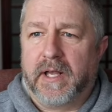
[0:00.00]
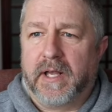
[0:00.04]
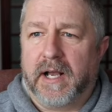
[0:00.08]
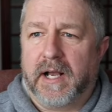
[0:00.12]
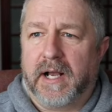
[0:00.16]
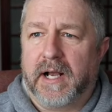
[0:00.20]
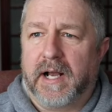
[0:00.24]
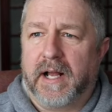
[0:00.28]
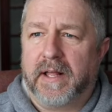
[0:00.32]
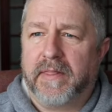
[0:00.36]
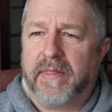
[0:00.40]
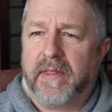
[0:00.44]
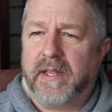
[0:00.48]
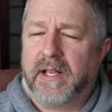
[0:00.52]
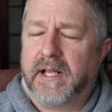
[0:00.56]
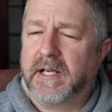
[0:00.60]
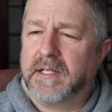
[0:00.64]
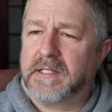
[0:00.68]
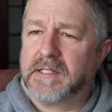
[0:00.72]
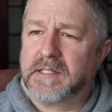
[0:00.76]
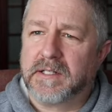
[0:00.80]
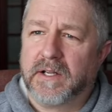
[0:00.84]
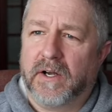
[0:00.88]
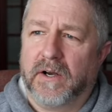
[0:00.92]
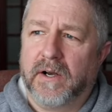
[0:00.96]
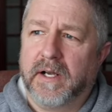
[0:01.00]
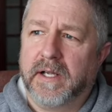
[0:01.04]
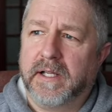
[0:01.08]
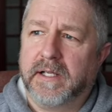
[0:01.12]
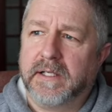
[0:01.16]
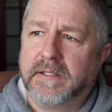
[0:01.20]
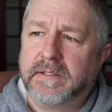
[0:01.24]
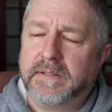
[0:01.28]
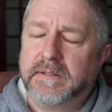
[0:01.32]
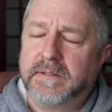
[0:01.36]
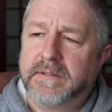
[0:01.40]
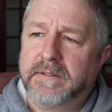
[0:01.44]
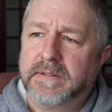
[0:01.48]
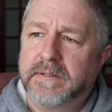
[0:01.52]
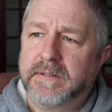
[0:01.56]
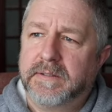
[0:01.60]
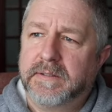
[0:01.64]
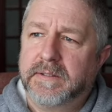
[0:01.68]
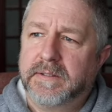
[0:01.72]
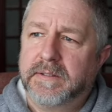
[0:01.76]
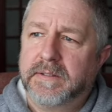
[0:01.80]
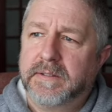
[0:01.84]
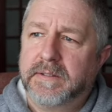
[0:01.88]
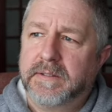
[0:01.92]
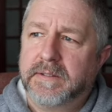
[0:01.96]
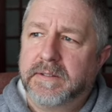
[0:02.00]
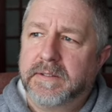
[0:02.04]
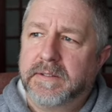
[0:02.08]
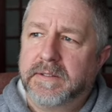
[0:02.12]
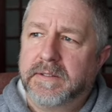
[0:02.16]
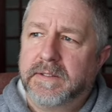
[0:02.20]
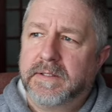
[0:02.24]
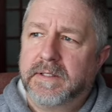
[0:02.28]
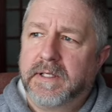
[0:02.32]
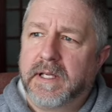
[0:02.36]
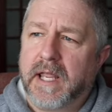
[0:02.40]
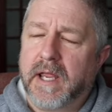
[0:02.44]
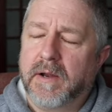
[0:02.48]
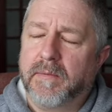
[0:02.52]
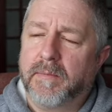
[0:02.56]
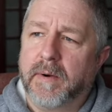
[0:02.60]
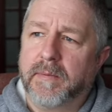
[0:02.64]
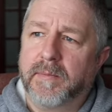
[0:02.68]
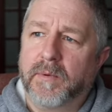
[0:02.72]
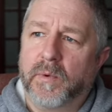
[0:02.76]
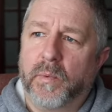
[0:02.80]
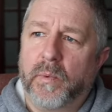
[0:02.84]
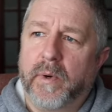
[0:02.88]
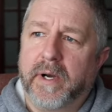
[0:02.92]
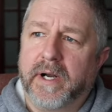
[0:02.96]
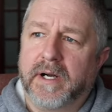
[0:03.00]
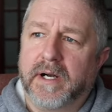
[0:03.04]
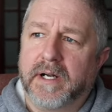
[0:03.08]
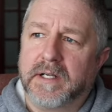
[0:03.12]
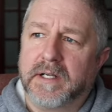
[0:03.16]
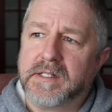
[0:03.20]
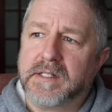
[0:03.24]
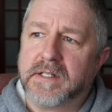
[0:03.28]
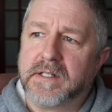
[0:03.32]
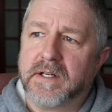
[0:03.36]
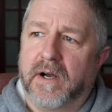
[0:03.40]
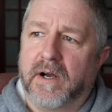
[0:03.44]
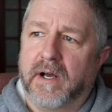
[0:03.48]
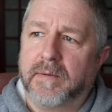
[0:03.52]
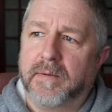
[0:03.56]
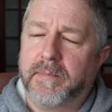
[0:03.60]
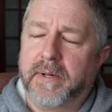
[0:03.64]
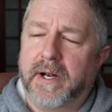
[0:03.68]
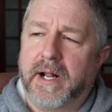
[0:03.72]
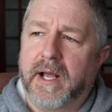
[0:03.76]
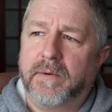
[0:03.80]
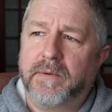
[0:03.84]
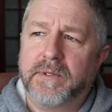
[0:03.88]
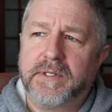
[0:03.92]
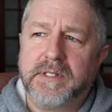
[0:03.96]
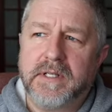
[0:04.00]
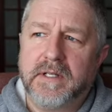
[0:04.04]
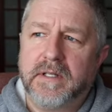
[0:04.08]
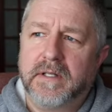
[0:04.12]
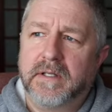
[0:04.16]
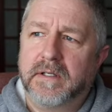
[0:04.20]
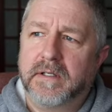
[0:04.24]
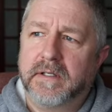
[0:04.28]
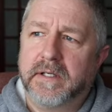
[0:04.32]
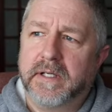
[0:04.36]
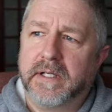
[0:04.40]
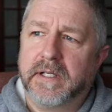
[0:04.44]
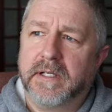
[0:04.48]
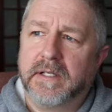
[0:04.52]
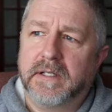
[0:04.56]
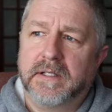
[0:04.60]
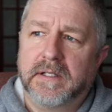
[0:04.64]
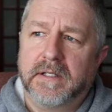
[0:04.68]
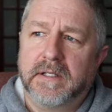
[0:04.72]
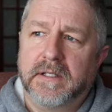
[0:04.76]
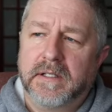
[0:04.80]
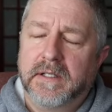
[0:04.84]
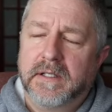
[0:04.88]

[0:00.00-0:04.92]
Uh, I think I saw it, can't remember where I saw it, but I was either in,